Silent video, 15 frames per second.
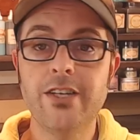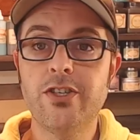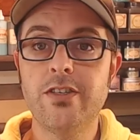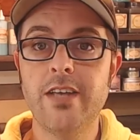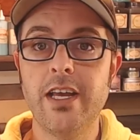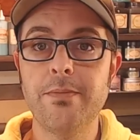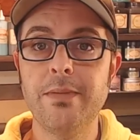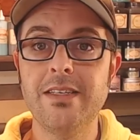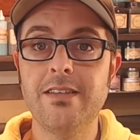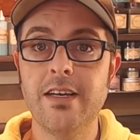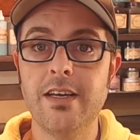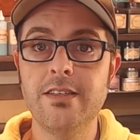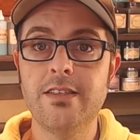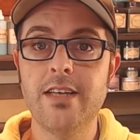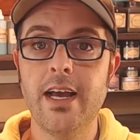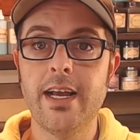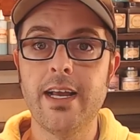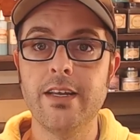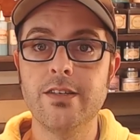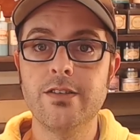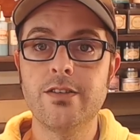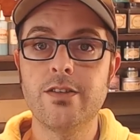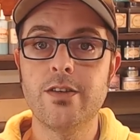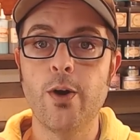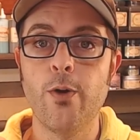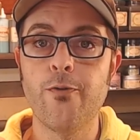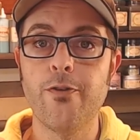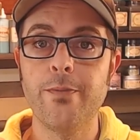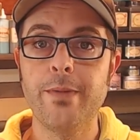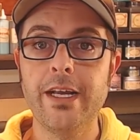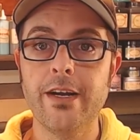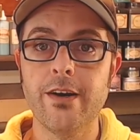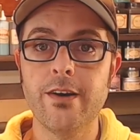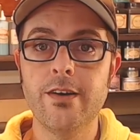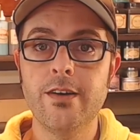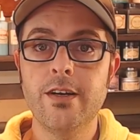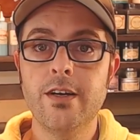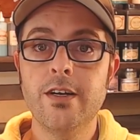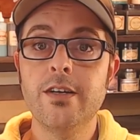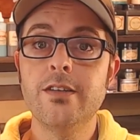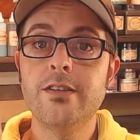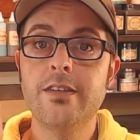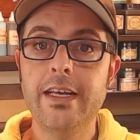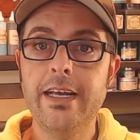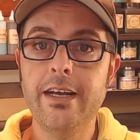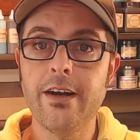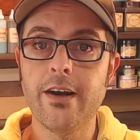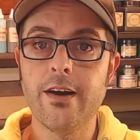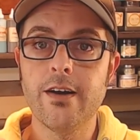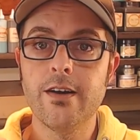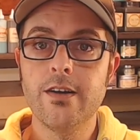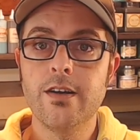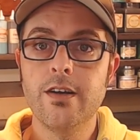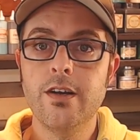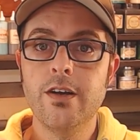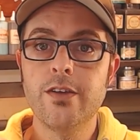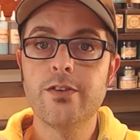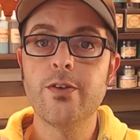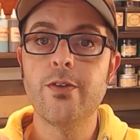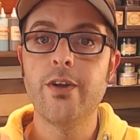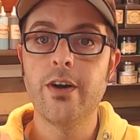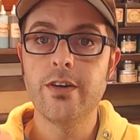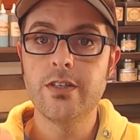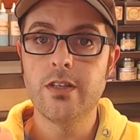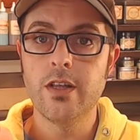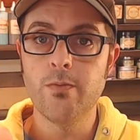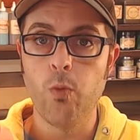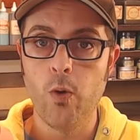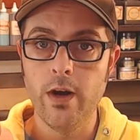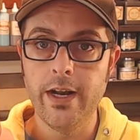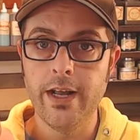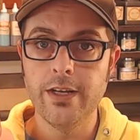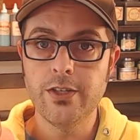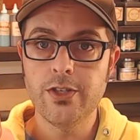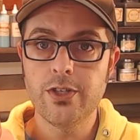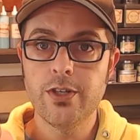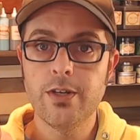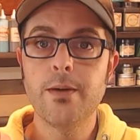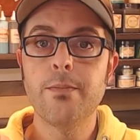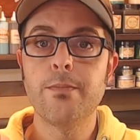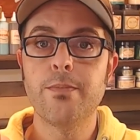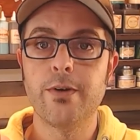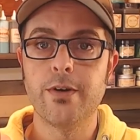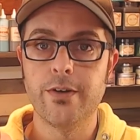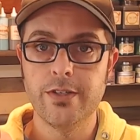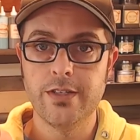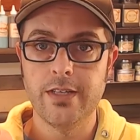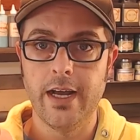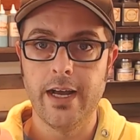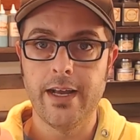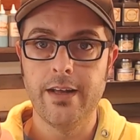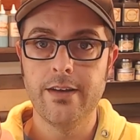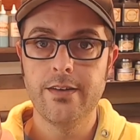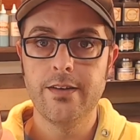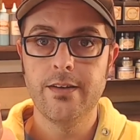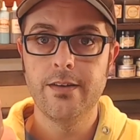it should take me 10 seconds to go from here to here. So there's the 1 inch per second.